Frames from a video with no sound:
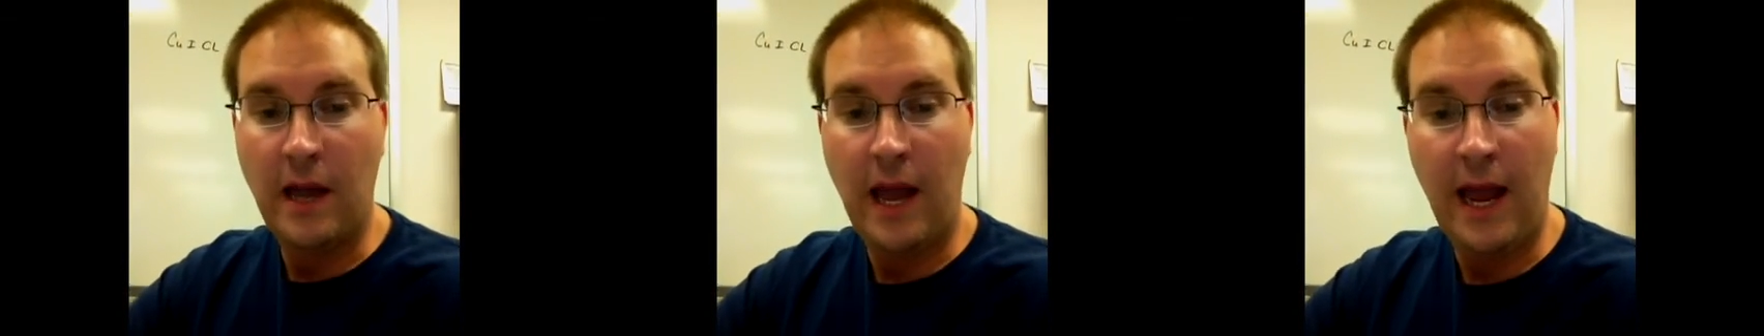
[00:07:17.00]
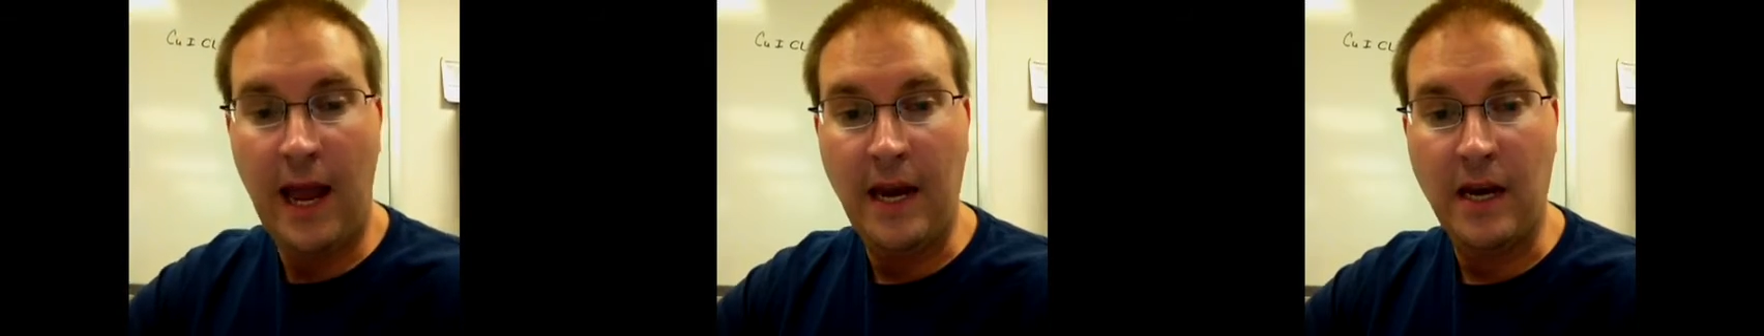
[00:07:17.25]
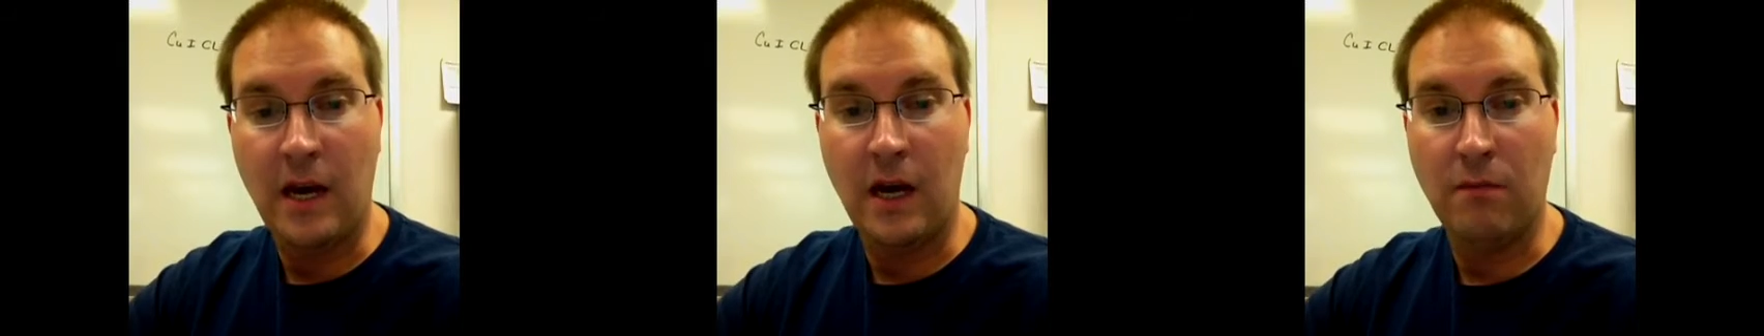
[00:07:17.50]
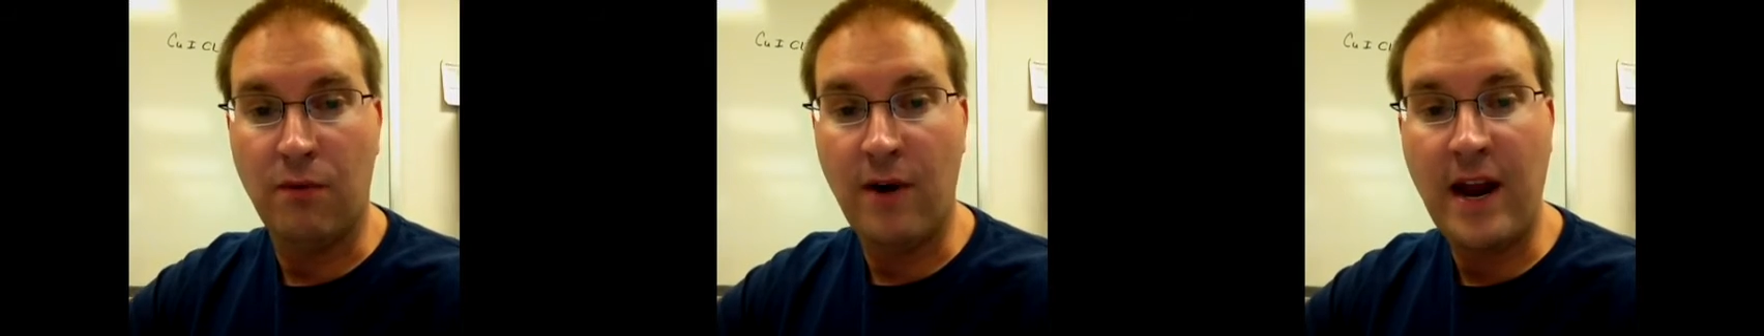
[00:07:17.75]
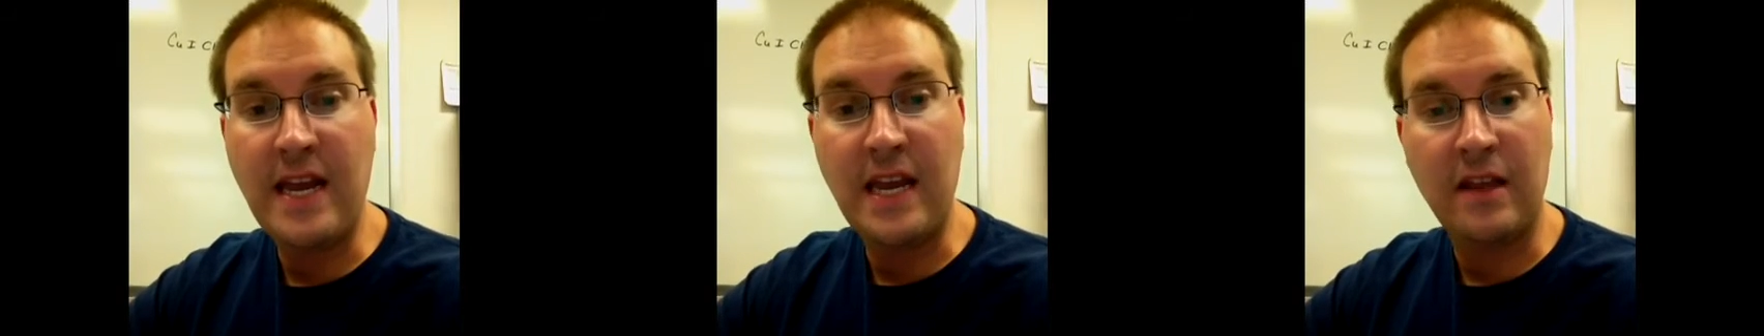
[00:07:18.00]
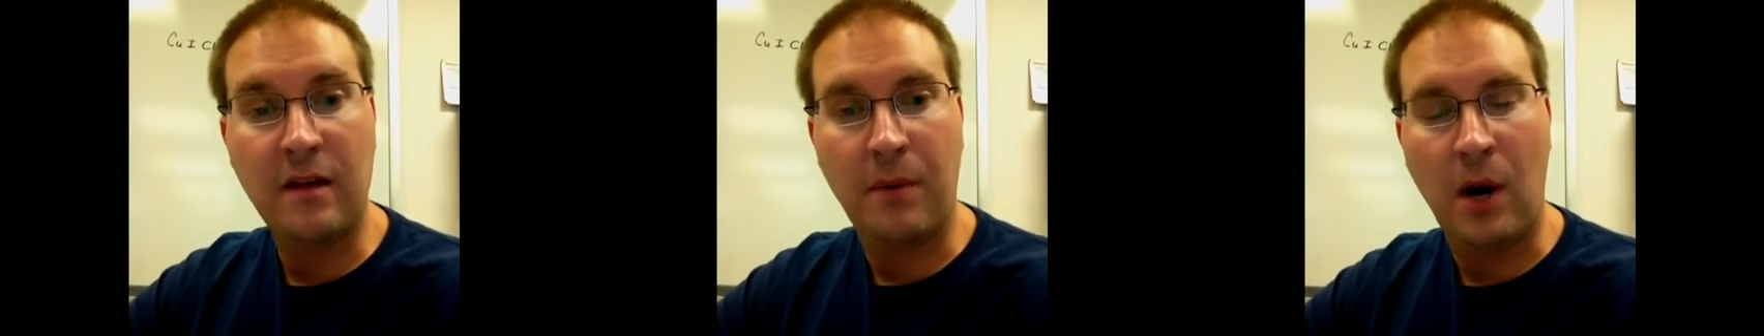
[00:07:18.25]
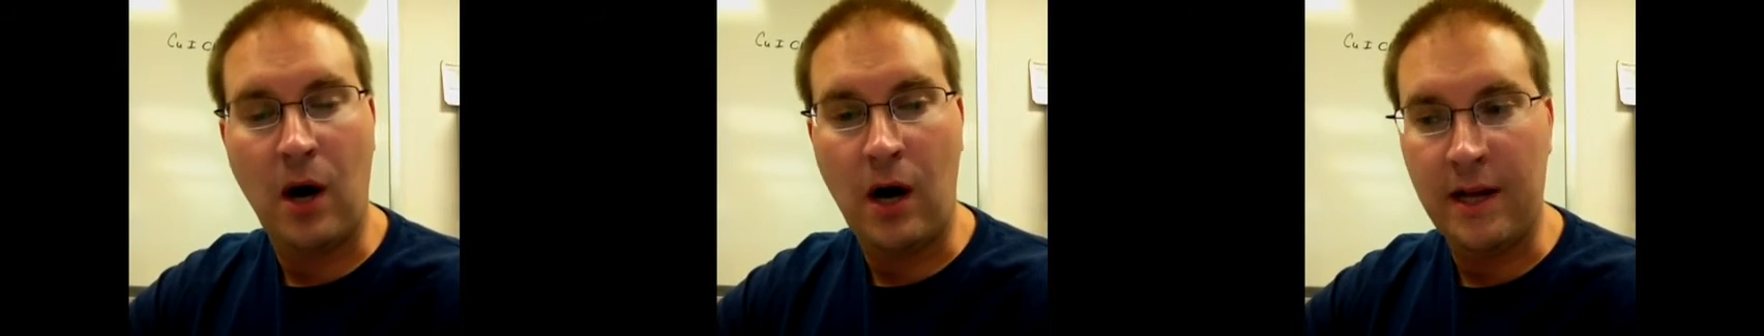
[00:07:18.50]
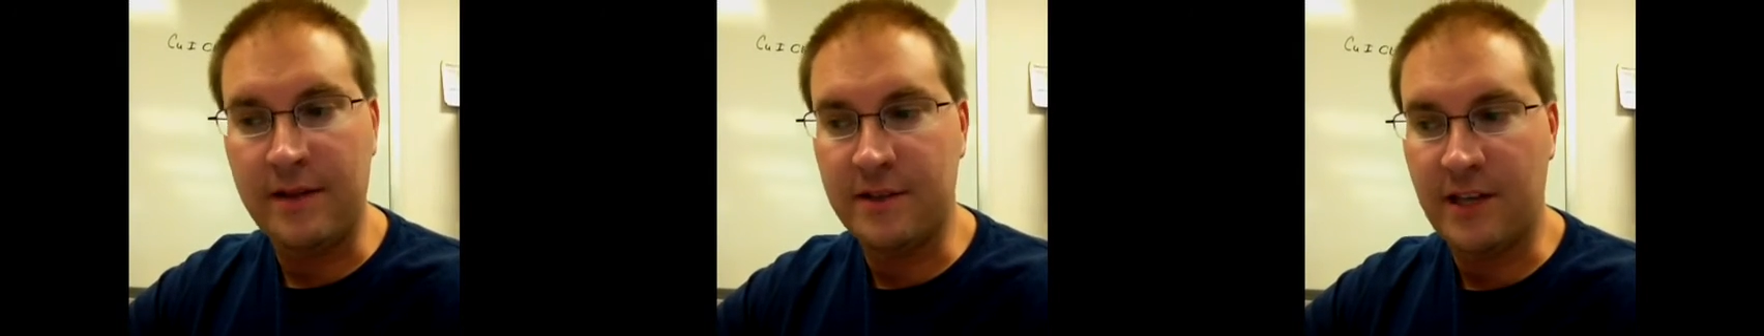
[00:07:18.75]
and uh, breaking the
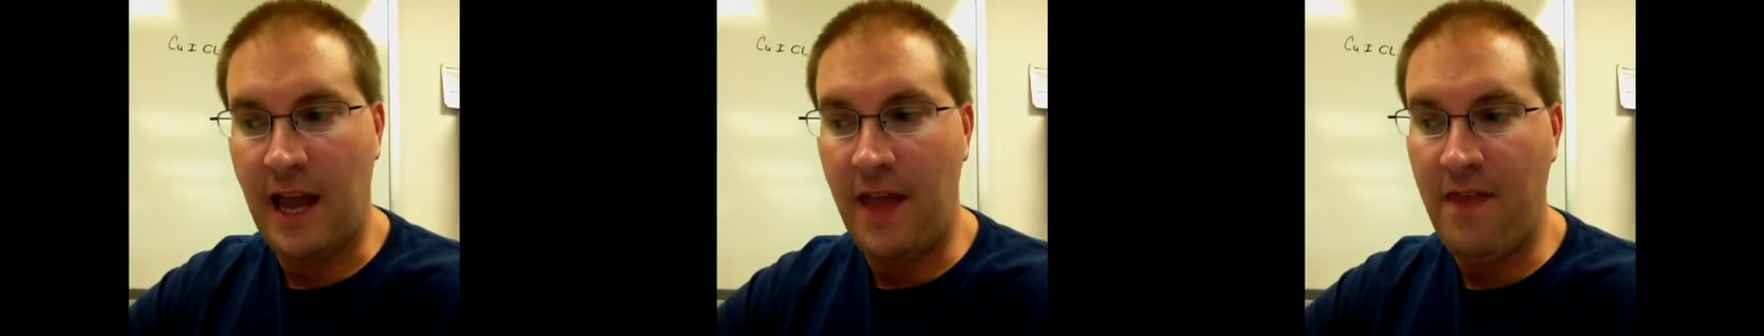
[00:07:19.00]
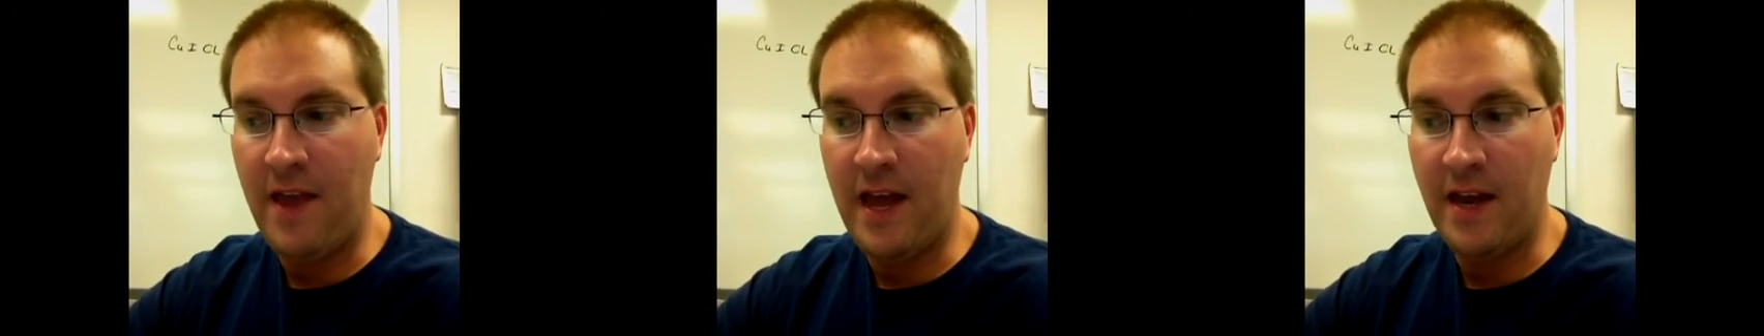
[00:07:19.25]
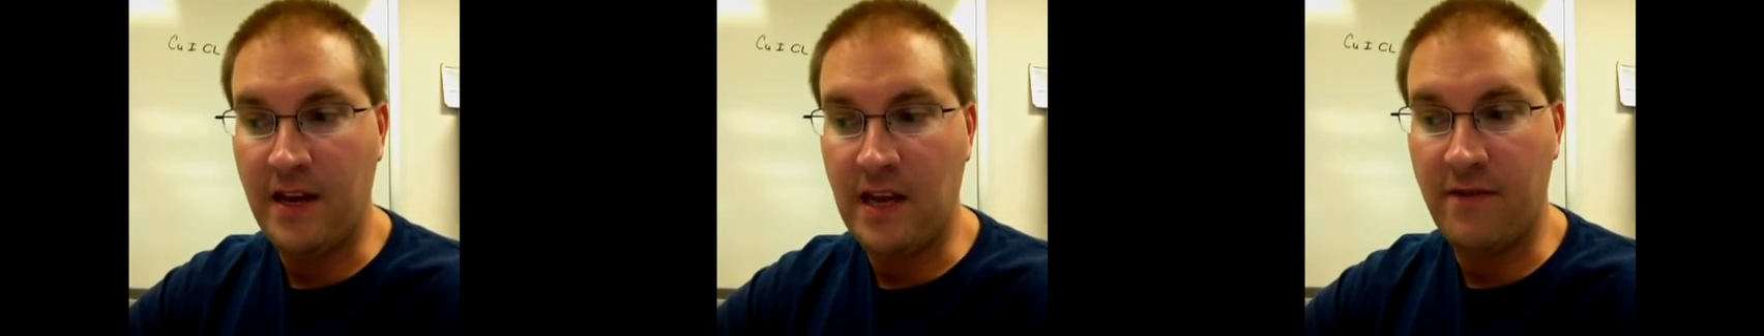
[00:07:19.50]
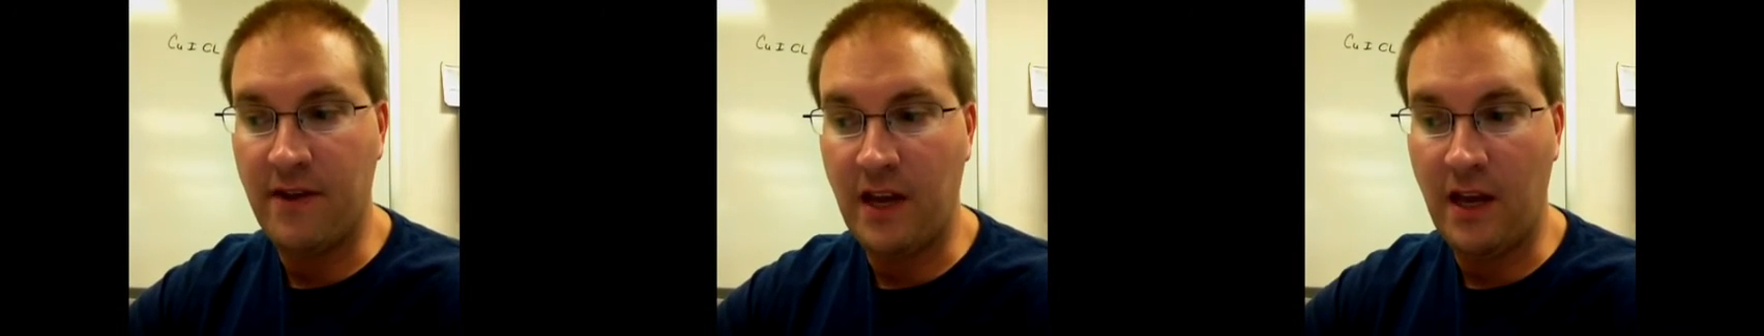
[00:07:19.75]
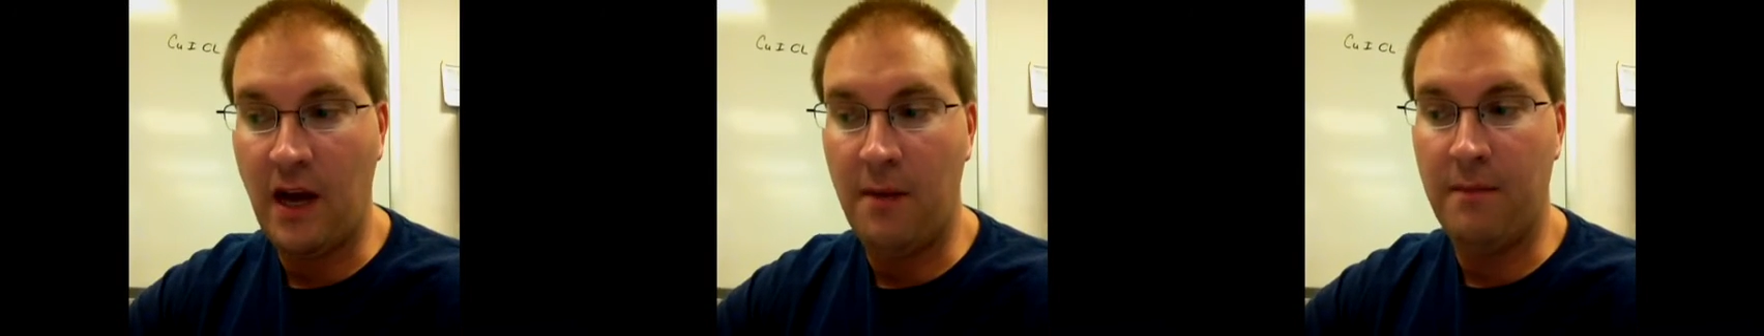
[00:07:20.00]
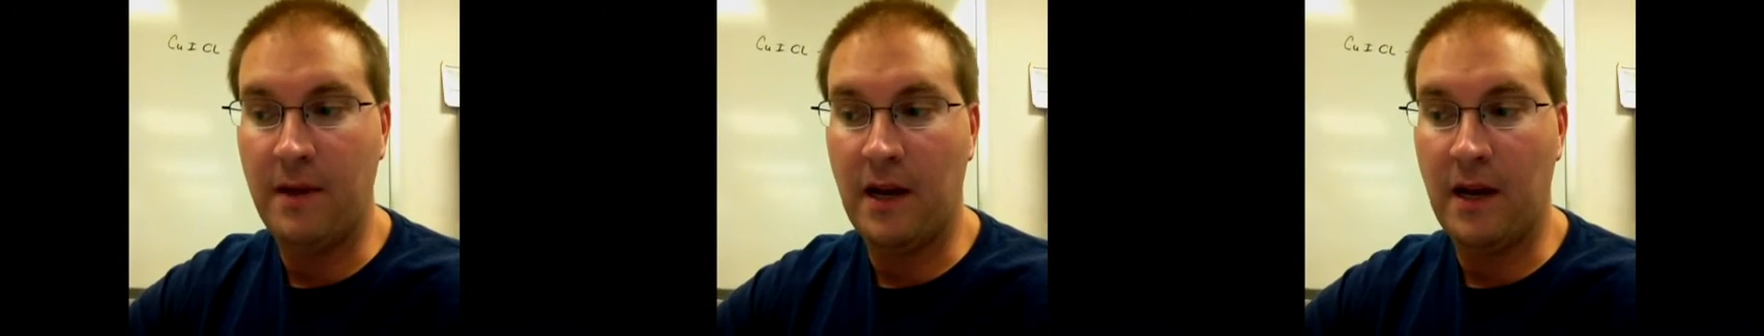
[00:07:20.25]
bonds and then giving um,